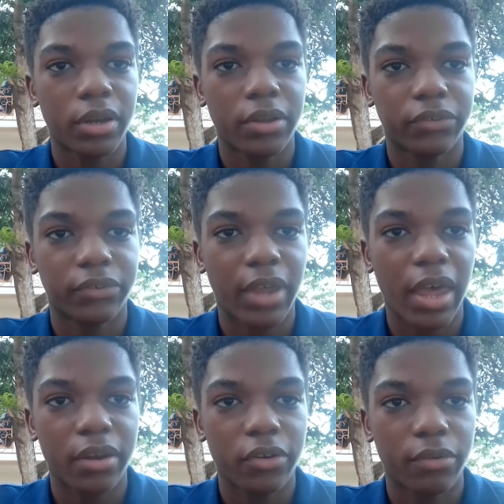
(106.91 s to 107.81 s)

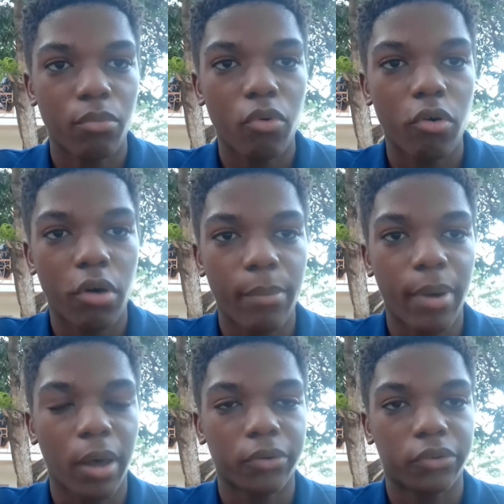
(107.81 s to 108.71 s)
understand more
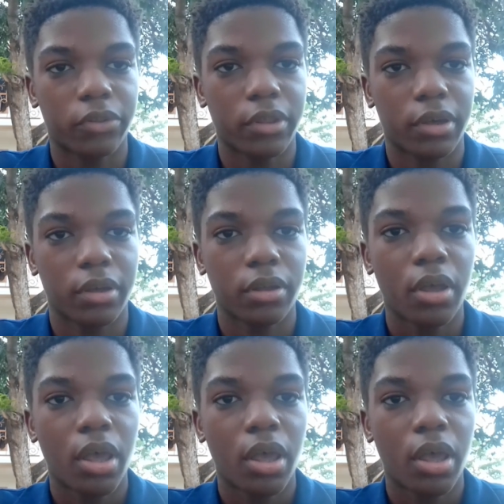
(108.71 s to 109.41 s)
about the